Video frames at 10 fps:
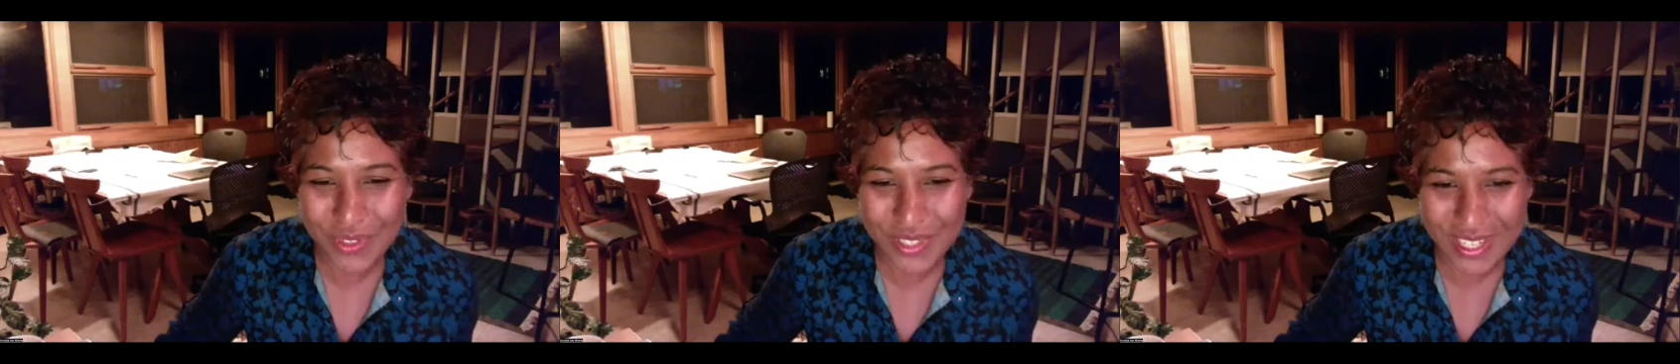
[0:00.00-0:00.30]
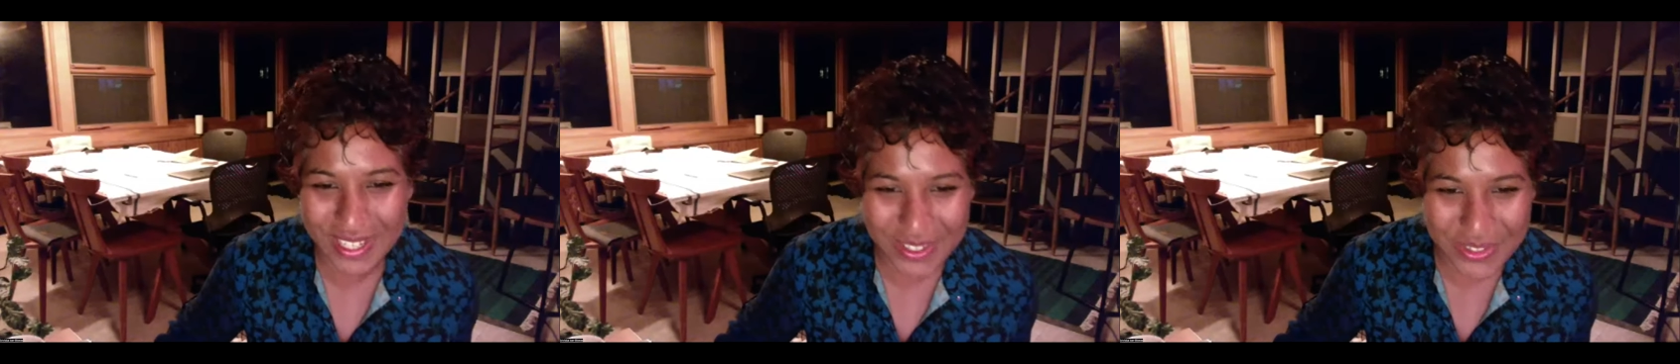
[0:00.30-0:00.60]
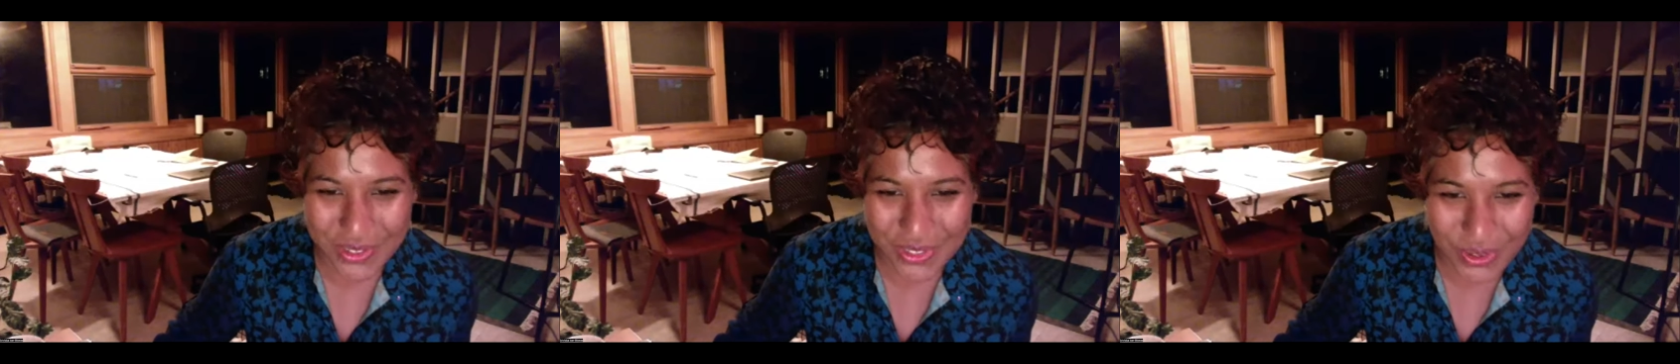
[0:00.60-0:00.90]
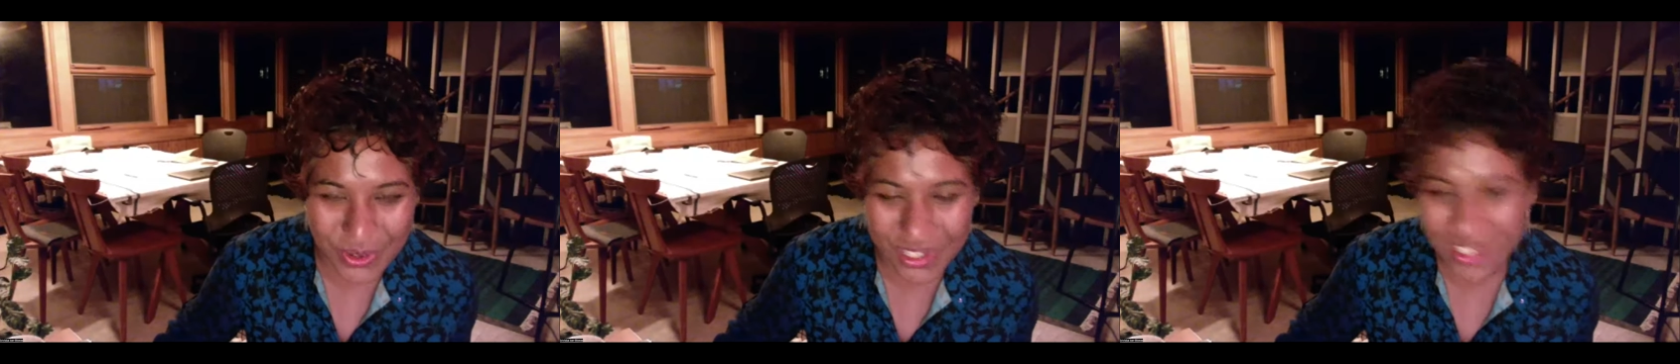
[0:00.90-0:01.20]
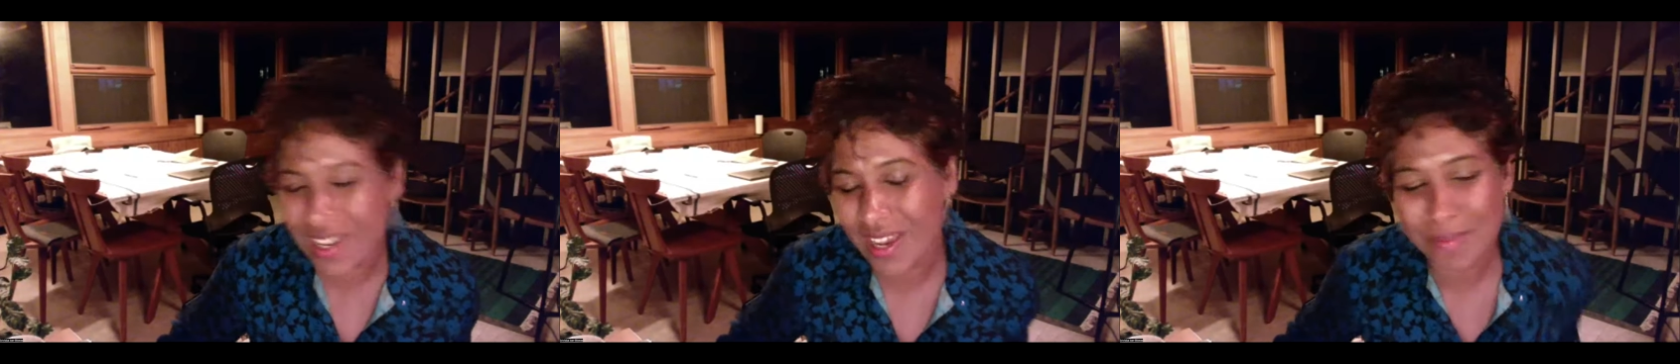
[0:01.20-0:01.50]
for telling us your
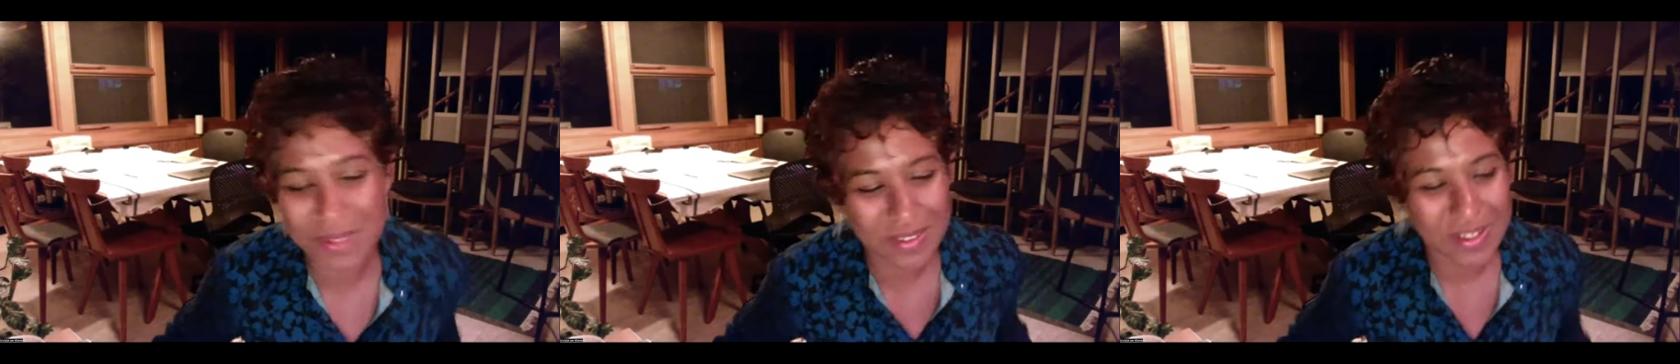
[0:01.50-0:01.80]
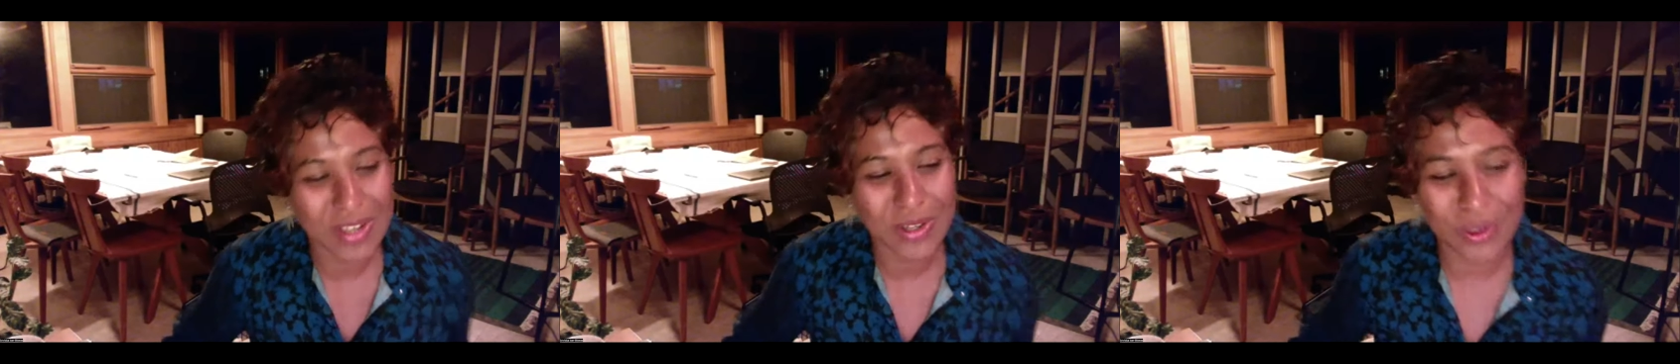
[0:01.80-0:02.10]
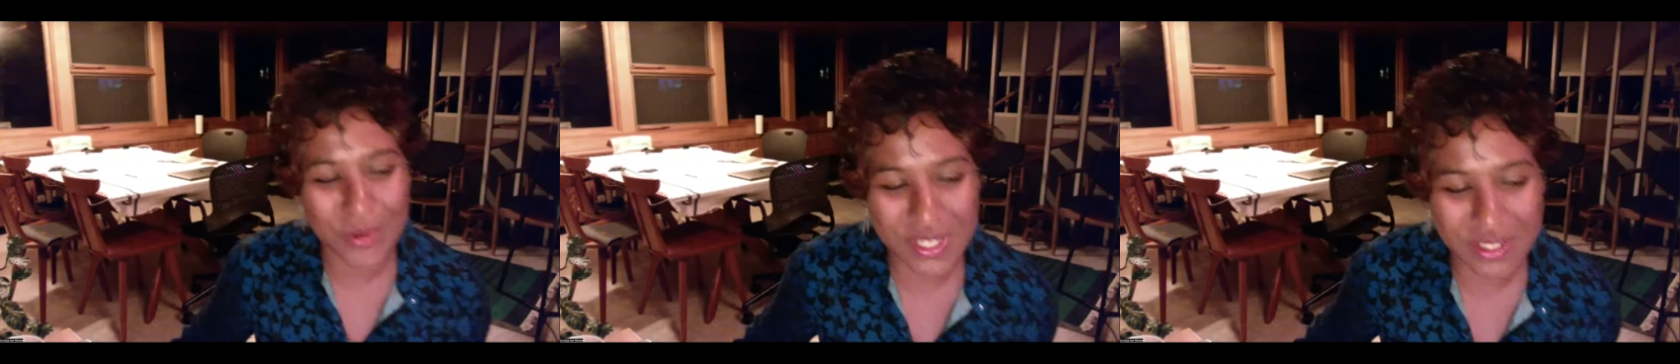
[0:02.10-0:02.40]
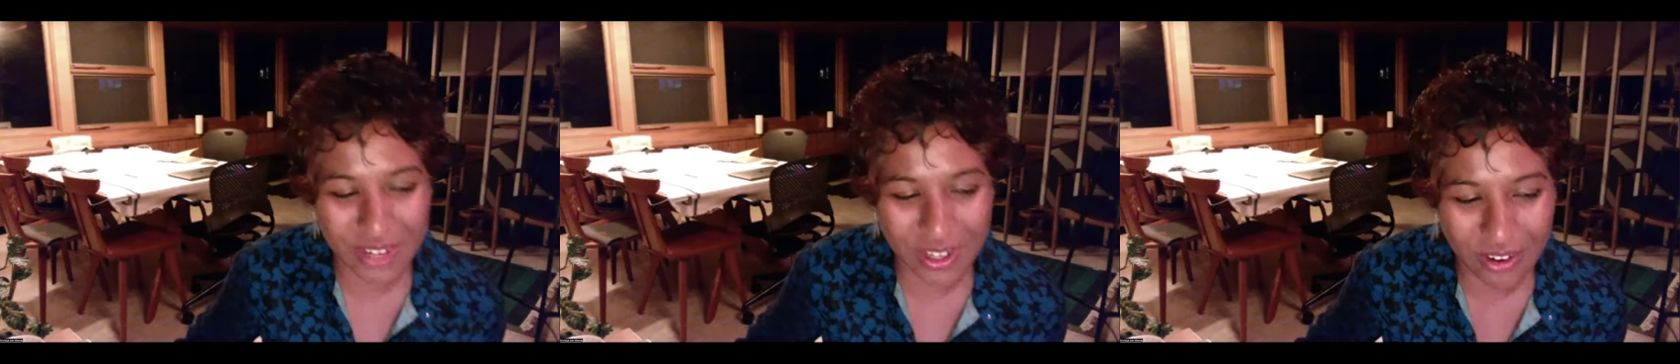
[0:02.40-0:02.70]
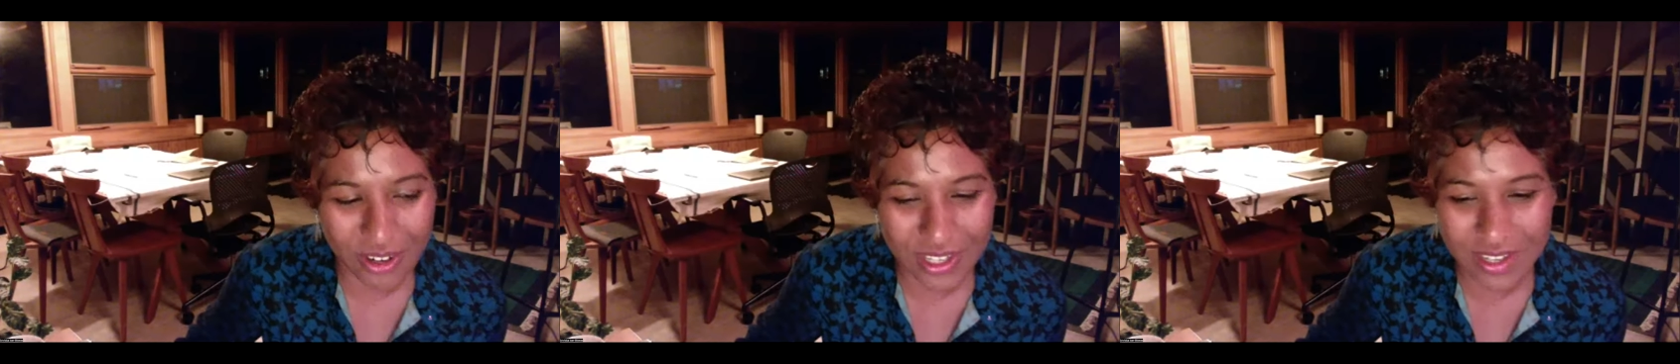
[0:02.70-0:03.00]
story. I'm closing the record.